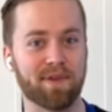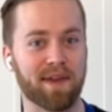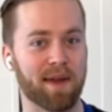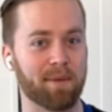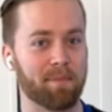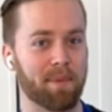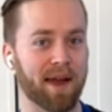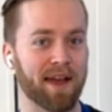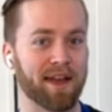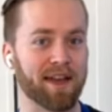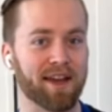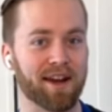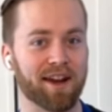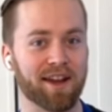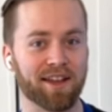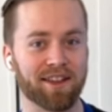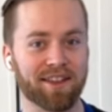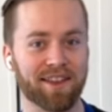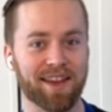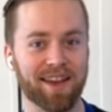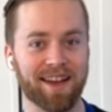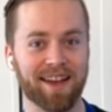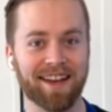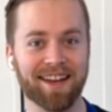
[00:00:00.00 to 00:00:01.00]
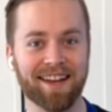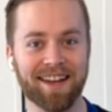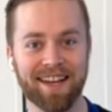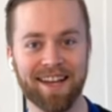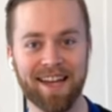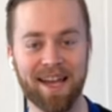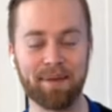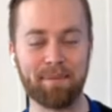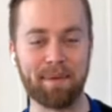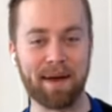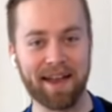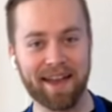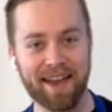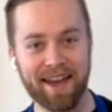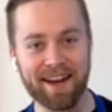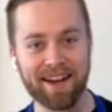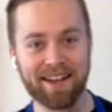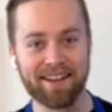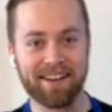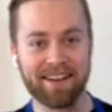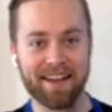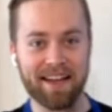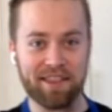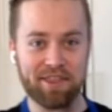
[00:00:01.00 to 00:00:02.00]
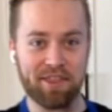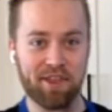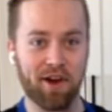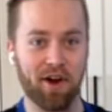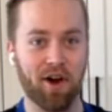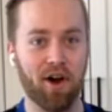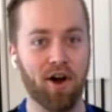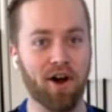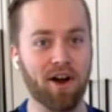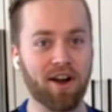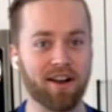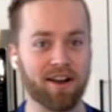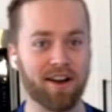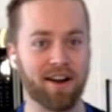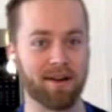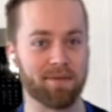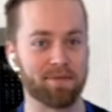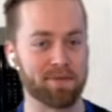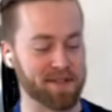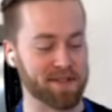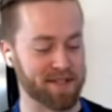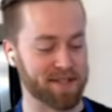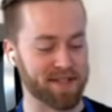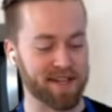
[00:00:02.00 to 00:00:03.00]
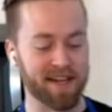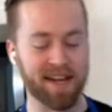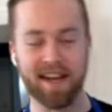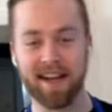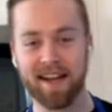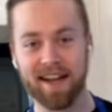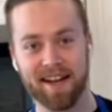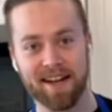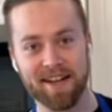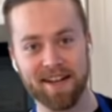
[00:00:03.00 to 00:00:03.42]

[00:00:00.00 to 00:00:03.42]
Am I getting like the hook off the stage?